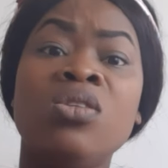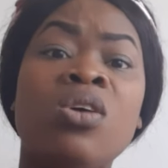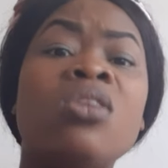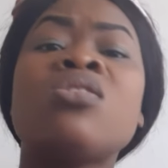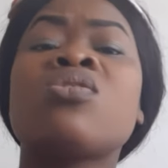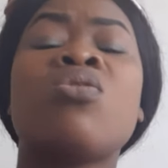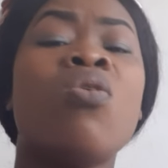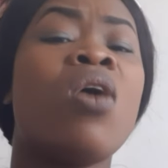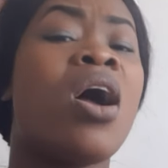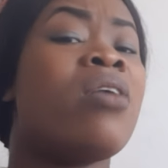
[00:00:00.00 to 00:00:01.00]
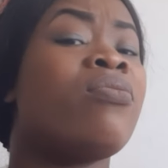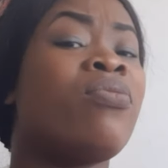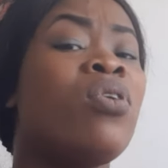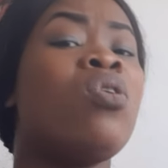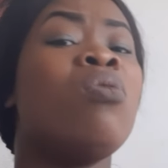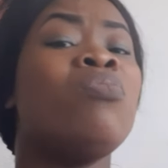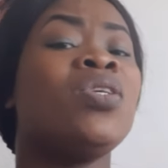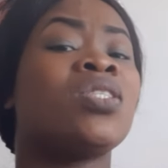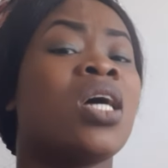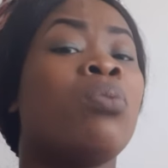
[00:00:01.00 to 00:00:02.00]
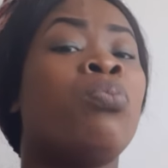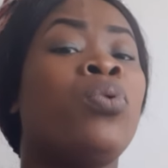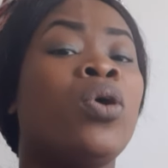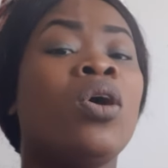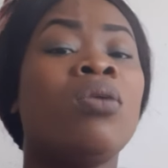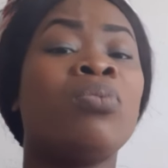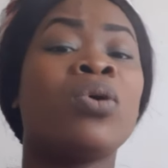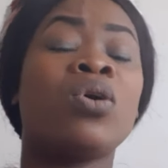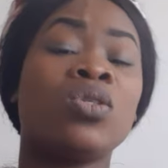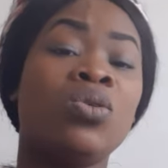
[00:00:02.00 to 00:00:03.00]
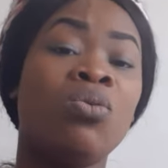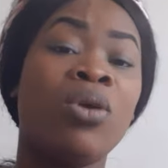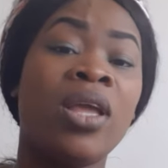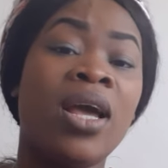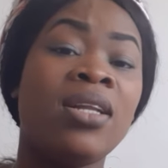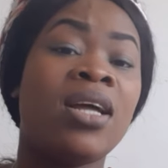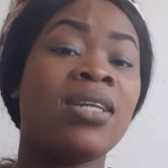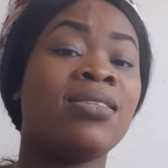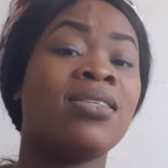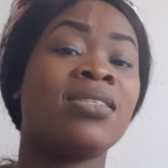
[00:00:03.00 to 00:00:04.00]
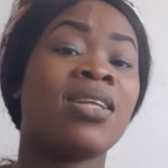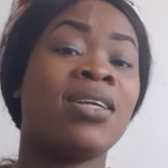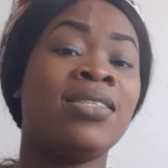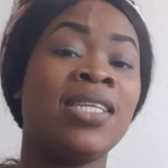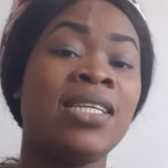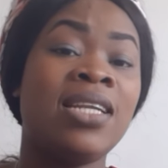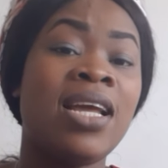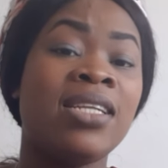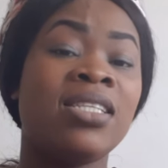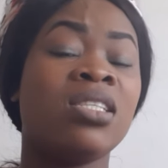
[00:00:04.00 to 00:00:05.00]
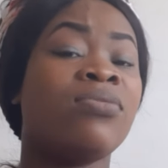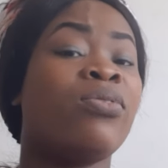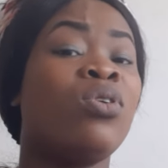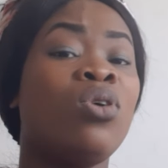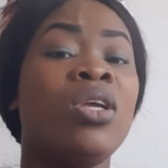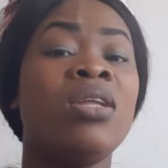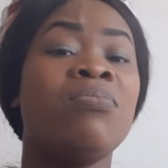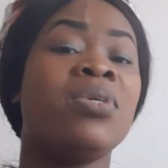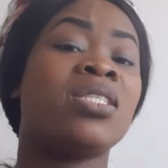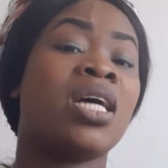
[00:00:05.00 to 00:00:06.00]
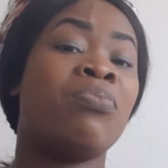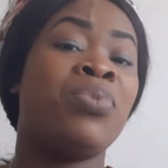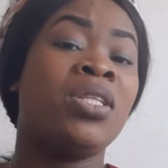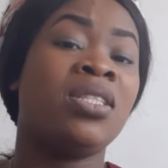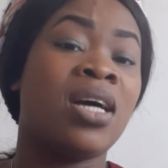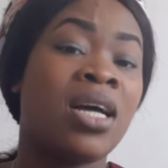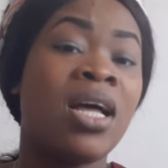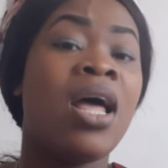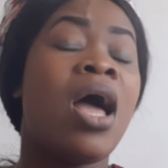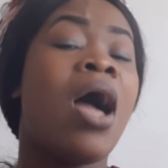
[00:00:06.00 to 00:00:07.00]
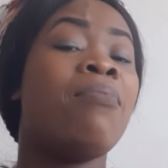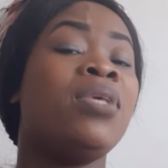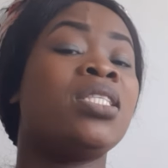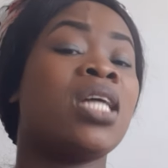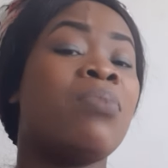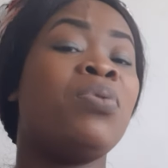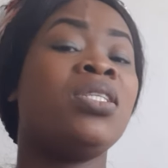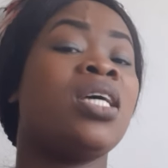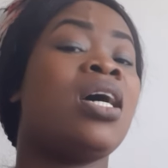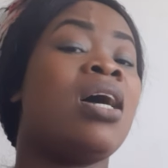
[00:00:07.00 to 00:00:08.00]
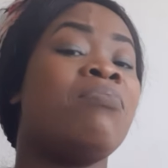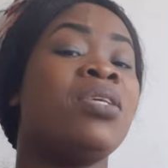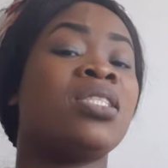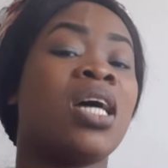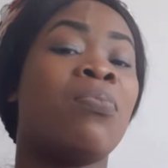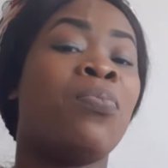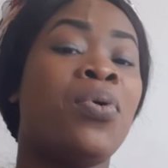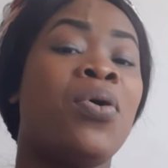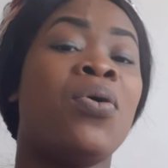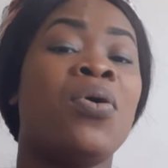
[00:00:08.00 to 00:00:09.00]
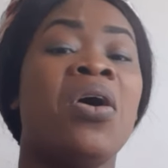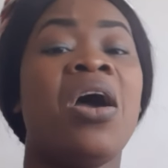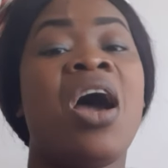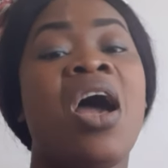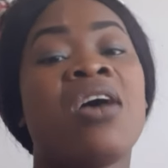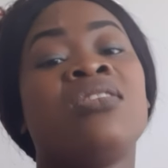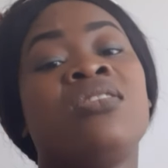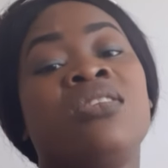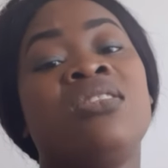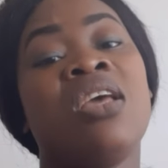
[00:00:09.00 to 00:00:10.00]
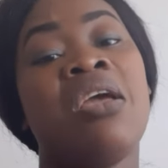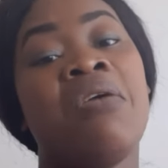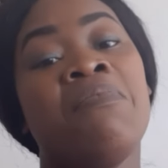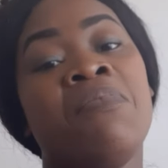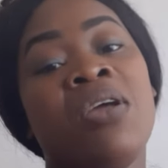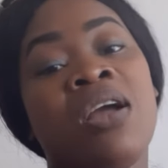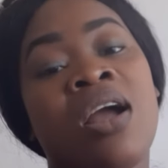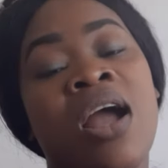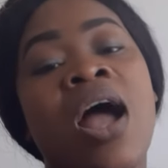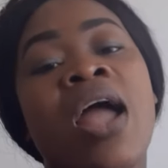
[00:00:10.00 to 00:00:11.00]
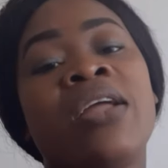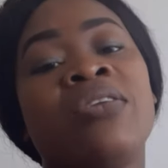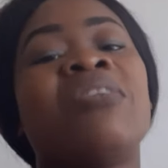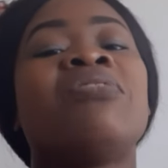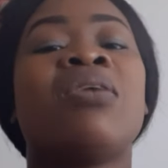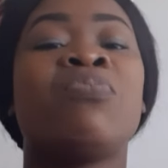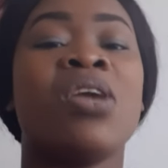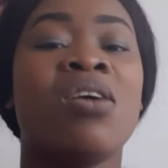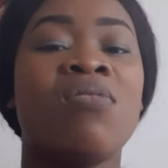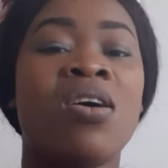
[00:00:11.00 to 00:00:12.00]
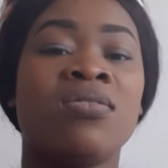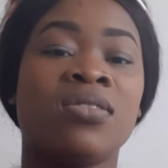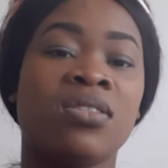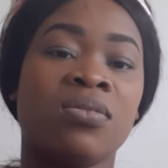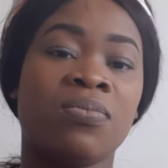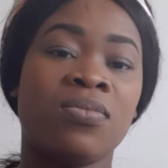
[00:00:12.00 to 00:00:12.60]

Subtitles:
Don't go and follow Mr. Paul because you hear that Sister Janet is following Mr. Peter, and Mr. Peter and Mr. Paul has the same kind of appearance.